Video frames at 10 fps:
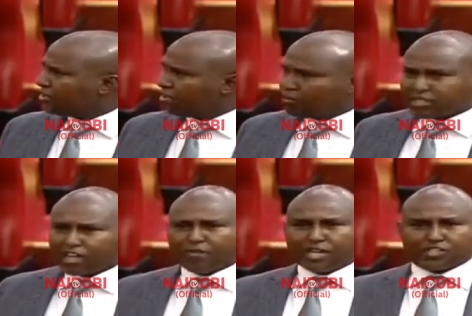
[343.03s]
which
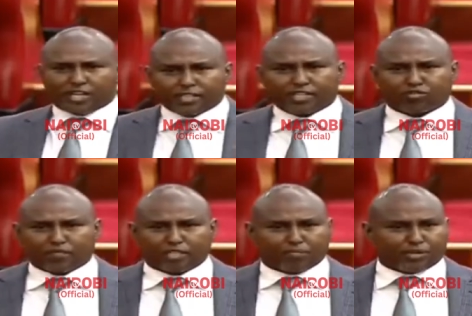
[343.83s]
have been assented to
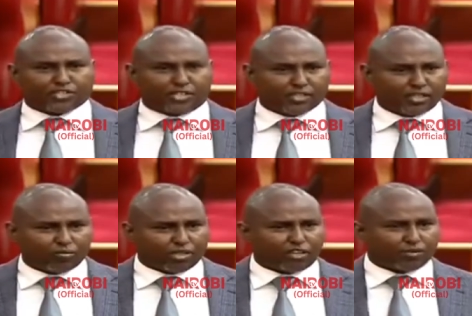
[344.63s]
by the president,
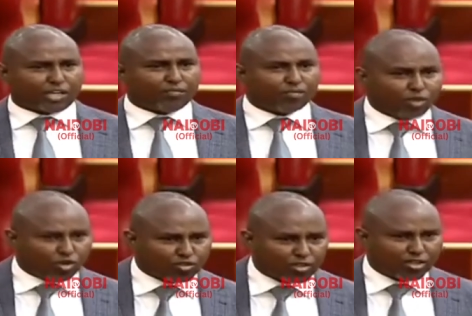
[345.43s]
which have become
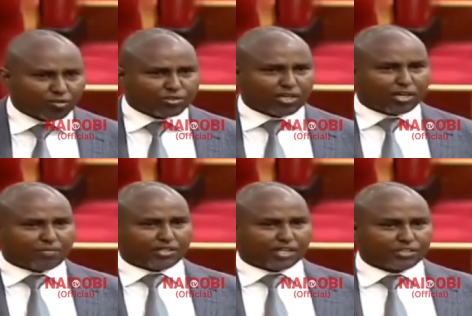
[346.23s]
laws which are
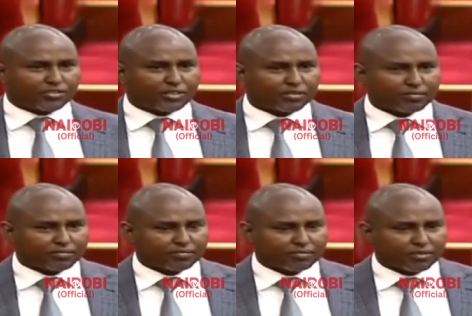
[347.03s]
helping the country.
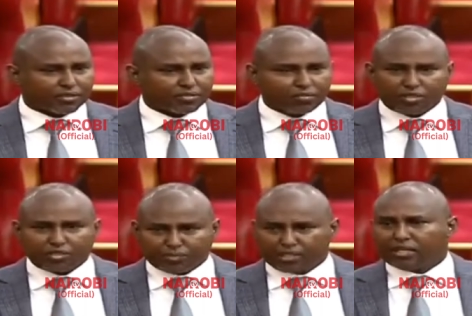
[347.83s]
So, Mr.
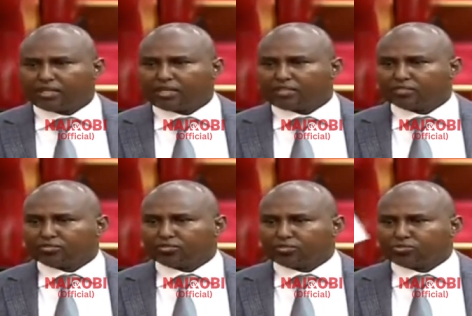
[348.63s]
Speaker, in
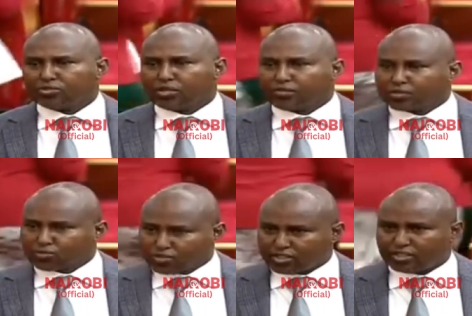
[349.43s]
conclusion, I want to
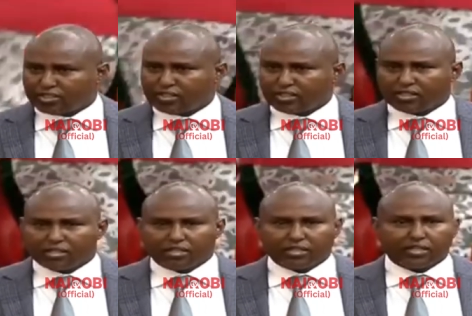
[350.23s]
say
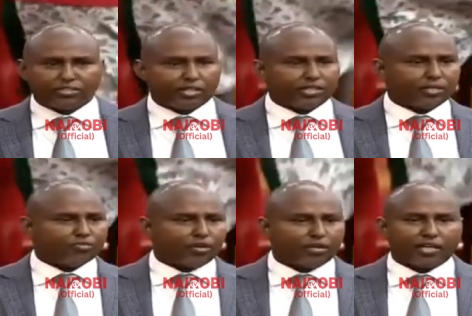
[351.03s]
let us rise up
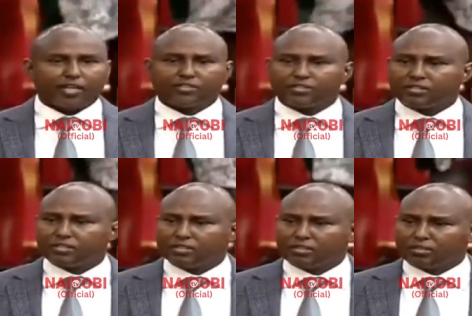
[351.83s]
for our rights.
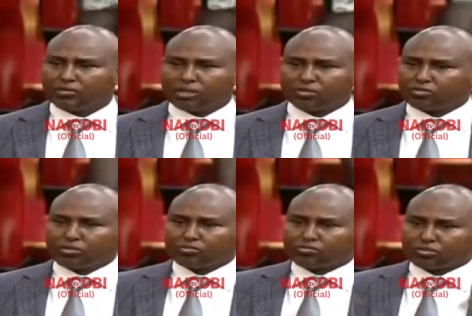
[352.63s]
We are not
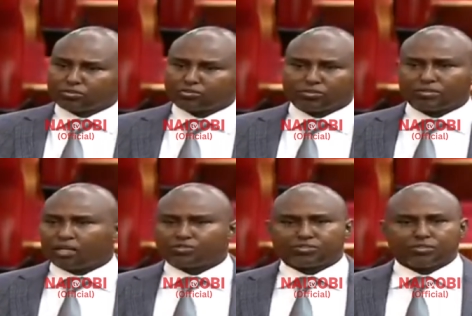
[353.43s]
going to, to, to
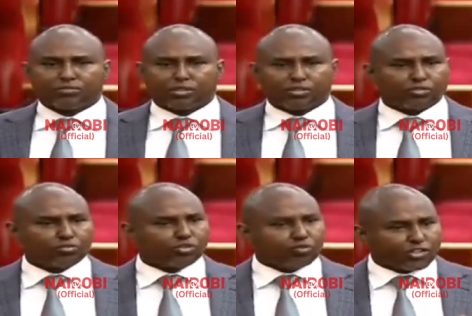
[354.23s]
now see, we are not
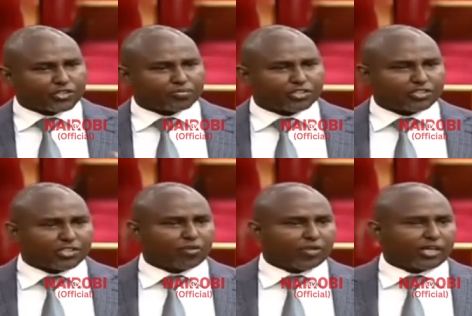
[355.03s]
going to accept this
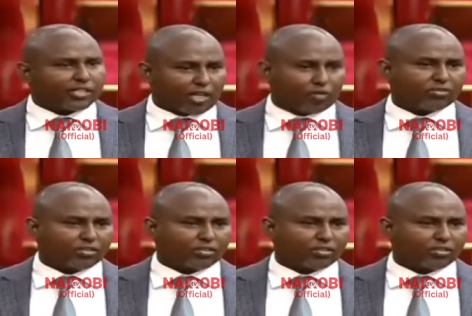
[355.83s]
now lying down.